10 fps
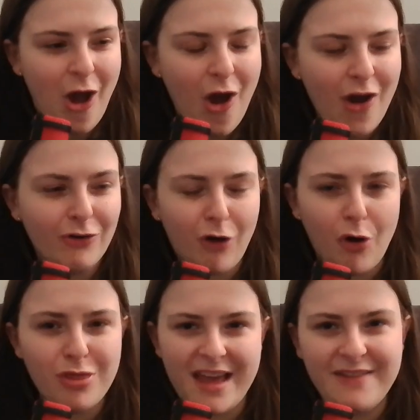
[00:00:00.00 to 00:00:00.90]
Her
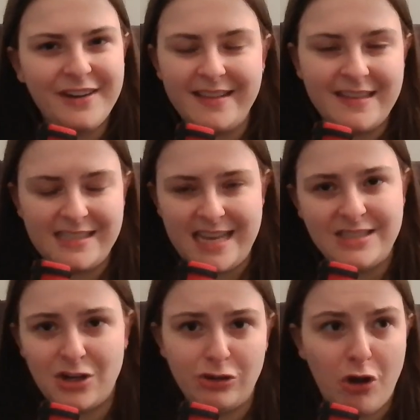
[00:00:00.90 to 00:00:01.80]
growth, even in this
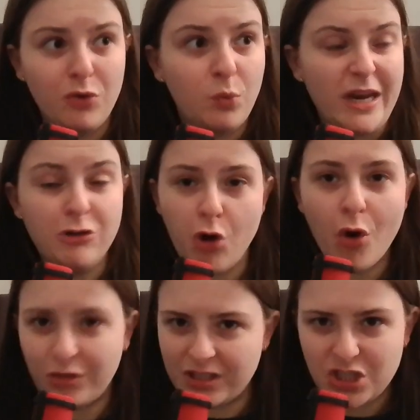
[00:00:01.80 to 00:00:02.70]
season alone, we
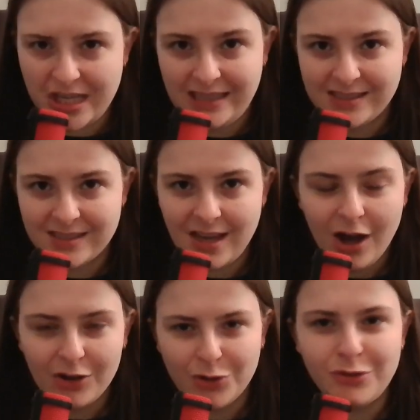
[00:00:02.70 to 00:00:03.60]
know that she's
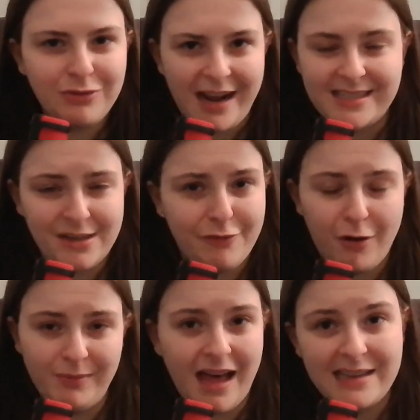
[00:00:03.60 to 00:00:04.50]
a good racer
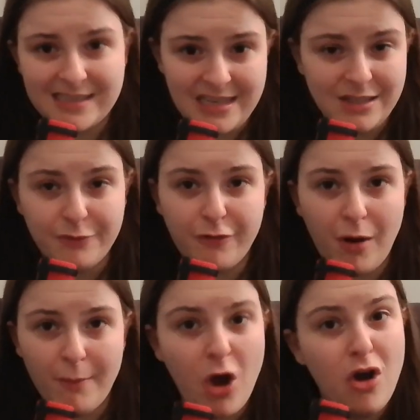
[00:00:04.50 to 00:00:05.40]
from last season
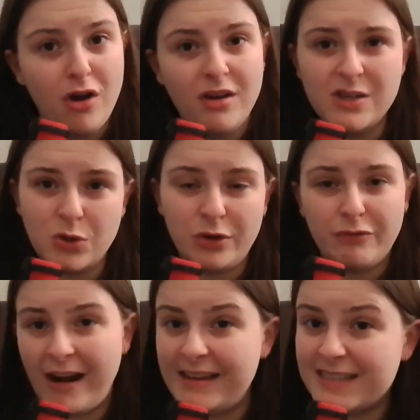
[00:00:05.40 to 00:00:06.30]
from her sort
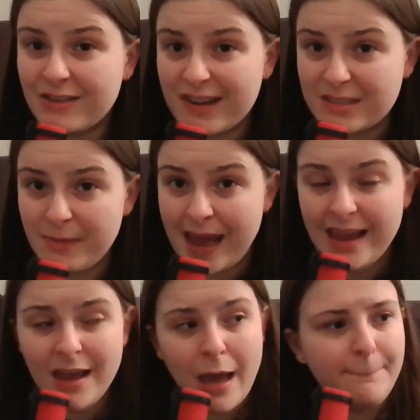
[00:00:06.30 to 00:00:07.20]
of racing
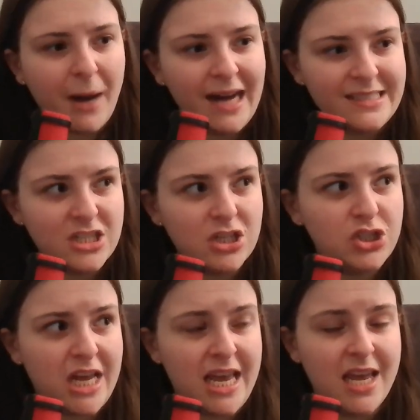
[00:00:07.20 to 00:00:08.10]
resume, but
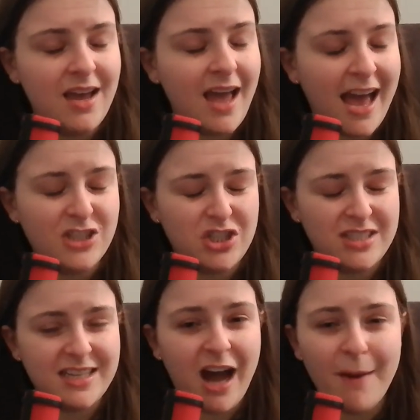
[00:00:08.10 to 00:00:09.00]
she has
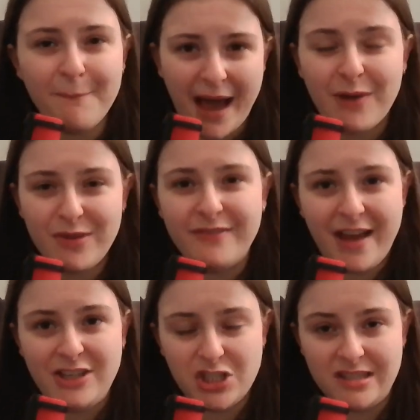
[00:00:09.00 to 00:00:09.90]
just come back with a
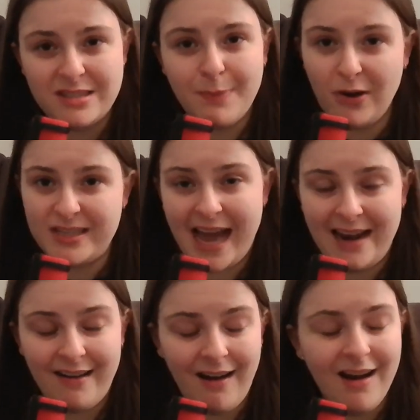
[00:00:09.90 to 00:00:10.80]
vengeance
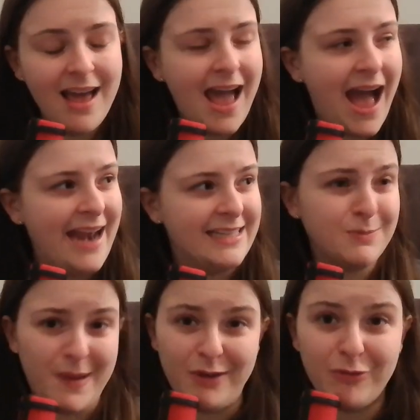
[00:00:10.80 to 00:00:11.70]
post-Canada, and it's
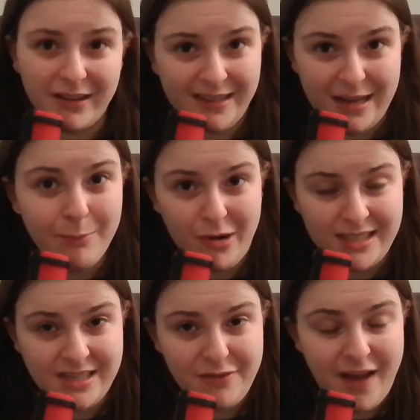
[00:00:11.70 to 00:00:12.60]
been really
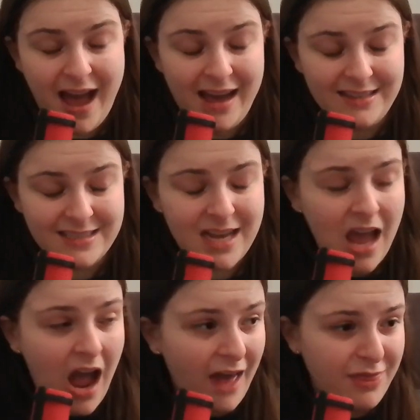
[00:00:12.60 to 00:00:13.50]
impressive. And
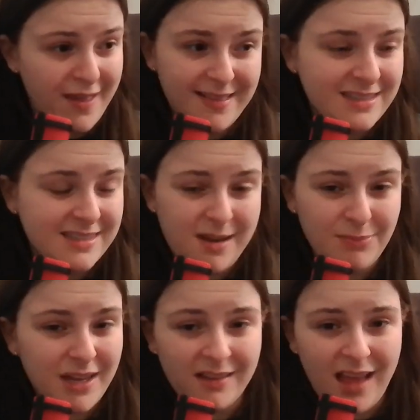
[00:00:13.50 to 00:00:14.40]
I think there's
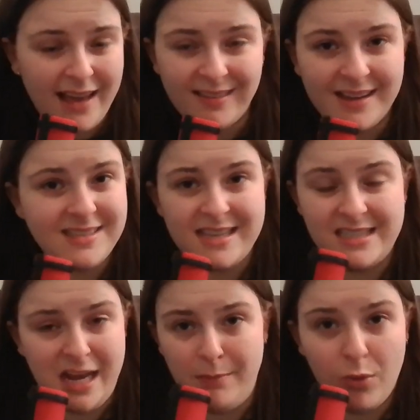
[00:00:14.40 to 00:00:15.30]
something like less than
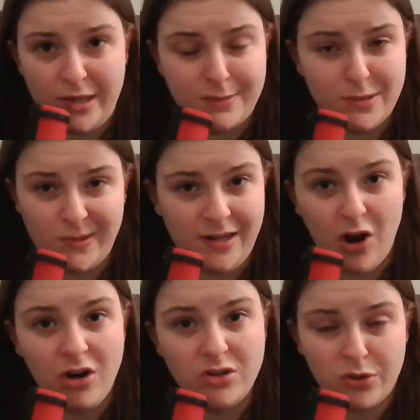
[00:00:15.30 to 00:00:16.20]
10 points between
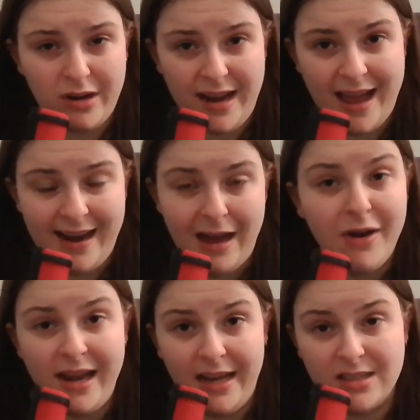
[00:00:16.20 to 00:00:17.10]
her and Dorian now
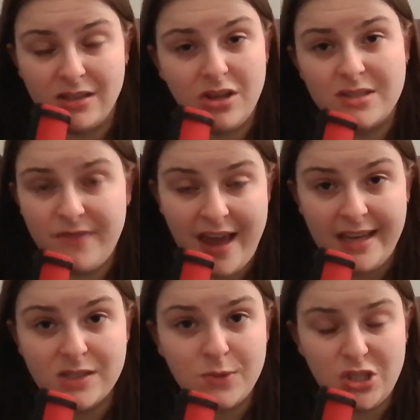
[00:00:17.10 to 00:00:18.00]
heading into Las
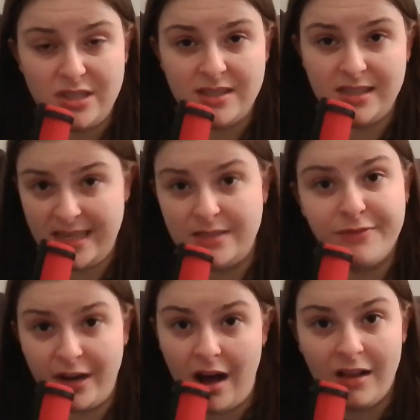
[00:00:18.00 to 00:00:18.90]
Vegas, which is the season
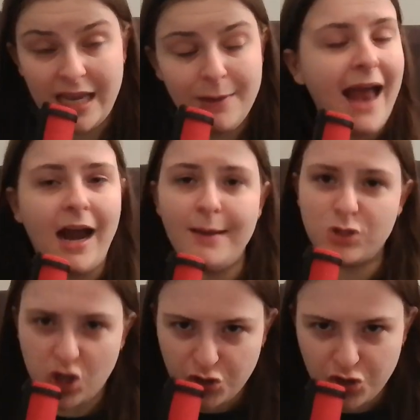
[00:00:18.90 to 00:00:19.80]
finale, and I'm
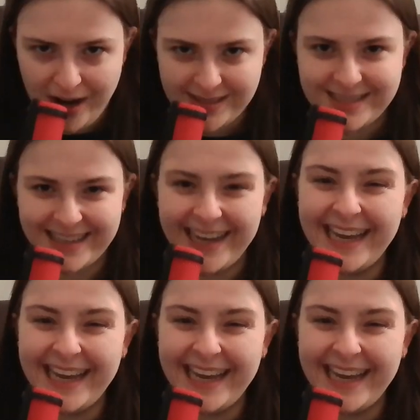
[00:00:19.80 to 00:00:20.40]
so stressed.